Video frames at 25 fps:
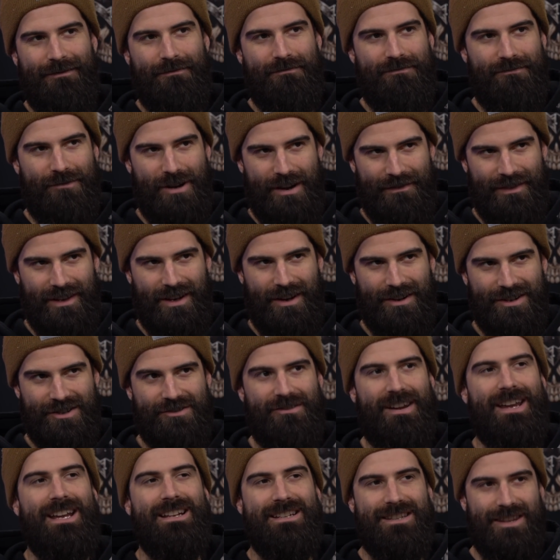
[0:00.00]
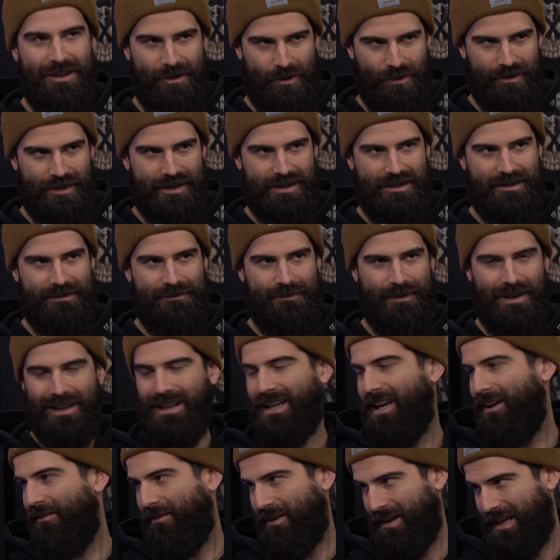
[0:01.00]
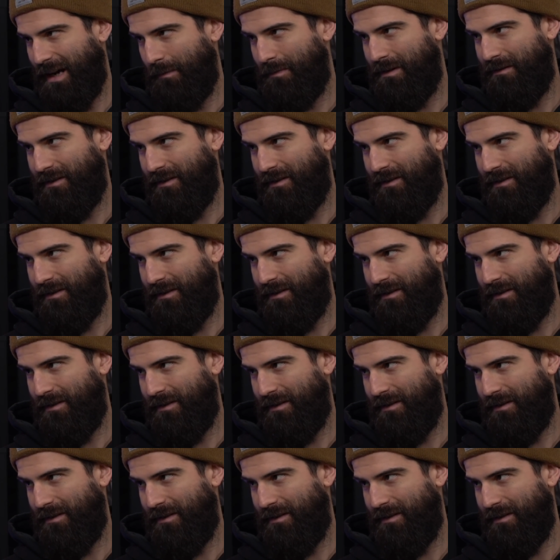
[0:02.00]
rather than go straight into the orders, we're going to cover a couple of